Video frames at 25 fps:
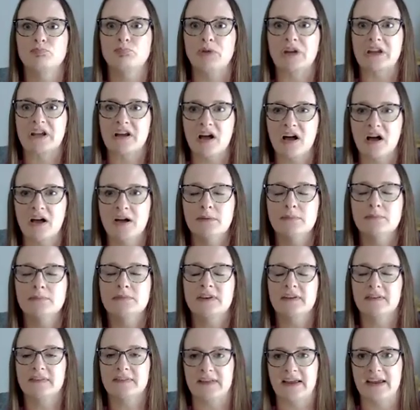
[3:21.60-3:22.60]

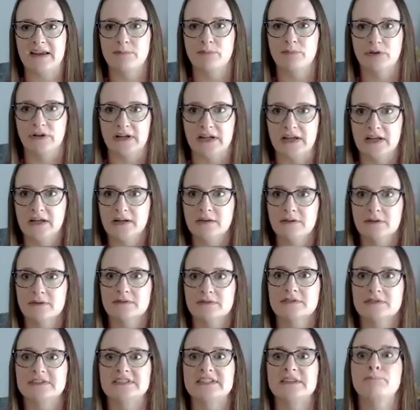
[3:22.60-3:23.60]
become disabling
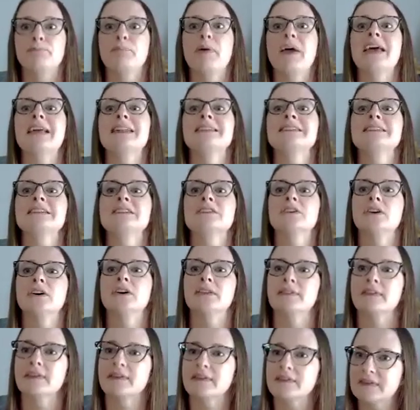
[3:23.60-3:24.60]
depending
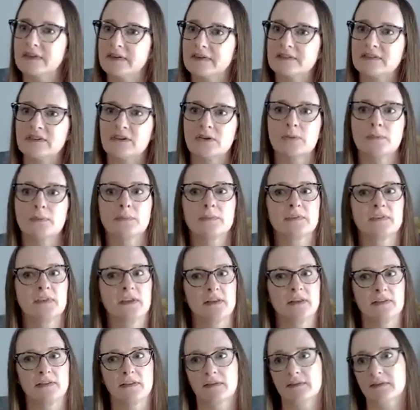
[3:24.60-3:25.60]
on the systems
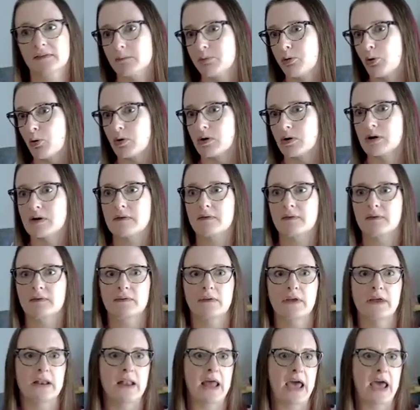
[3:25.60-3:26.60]
and the
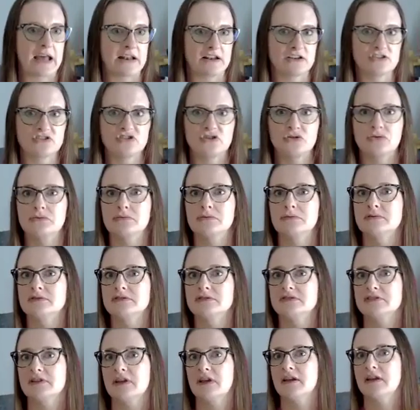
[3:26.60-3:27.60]
supports and
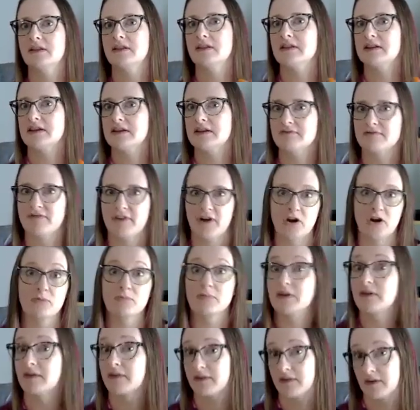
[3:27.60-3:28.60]
attitudes and the
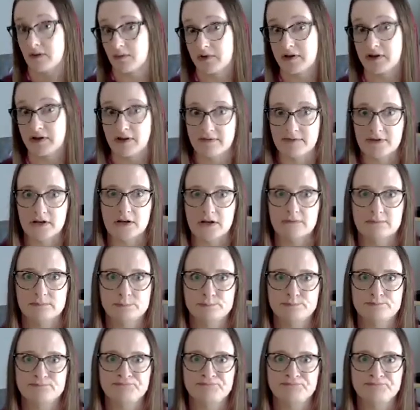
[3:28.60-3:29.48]
environments that we live in.